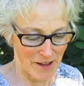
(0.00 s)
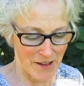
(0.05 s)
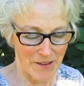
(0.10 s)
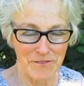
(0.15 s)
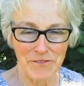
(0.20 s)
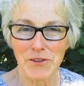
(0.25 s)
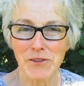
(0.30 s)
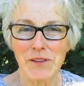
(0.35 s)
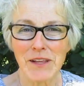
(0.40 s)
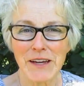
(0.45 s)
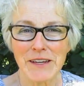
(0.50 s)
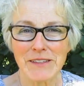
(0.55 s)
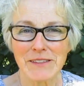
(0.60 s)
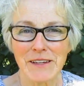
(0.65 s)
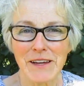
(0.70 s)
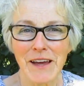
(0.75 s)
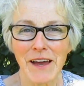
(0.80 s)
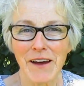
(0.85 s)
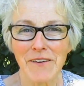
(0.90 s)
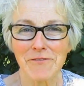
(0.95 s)
If you'd like
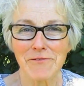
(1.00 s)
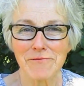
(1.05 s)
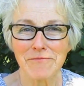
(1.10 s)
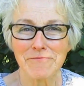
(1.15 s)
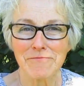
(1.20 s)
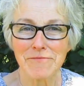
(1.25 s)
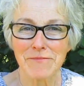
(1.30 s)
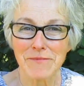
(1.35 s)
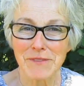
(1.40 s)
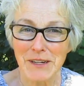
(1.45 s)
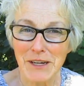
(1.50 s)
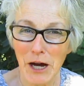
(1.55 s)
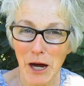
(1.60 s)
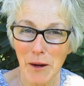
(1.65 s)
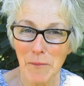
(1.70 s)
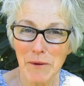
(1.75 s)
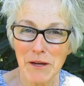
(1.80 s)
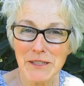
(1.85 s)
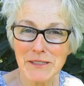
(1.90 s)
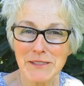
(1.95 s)
to have
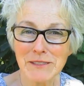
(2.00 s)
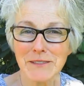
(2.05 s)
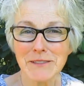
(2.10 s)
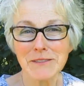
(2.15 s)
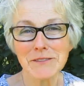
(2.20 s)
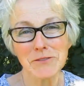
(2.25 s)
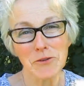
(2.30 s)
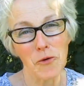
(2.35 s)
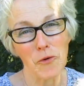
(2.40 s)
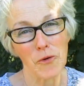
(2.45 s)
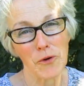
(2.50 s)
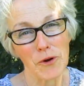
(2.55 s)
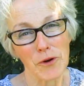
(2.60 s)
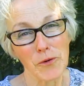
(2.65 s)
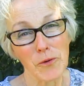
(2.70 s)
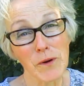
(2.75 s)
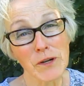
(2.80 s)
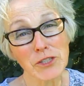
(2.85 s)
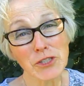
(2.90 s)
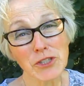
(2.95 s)
comments or
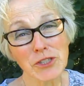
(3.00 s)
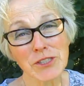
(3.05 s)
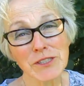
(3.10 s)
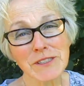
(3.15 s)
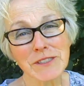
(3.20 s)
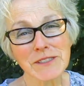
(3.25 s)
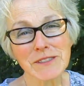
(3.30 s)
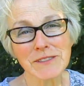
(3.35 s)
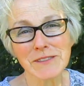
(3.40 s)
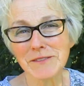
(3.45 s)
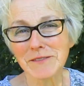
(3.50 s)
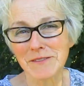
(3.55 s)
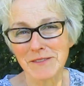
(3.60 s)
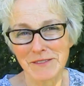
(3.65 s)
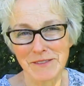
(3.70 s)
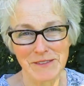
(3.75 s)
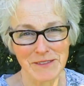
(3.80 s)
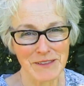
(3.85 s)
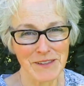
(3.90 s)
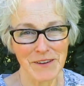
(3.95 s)
questions,
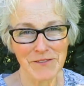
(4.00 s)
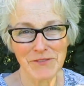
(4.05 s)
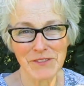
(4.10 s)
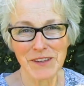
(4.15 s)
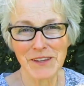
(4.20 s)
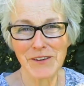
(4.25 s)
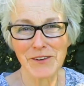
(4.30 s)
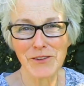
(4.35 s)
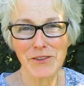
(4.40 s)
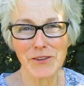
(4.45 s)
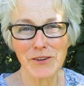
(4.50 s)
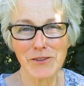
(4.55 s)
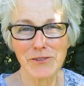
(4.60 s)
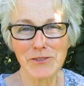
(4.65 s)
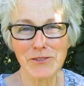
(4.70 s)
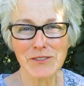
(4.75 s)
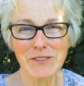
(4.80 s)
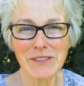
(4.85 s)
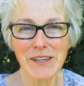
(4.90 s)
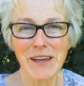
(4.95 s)
love to hear
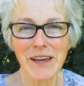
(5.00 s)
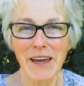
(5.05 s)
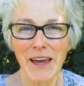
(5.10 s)
those.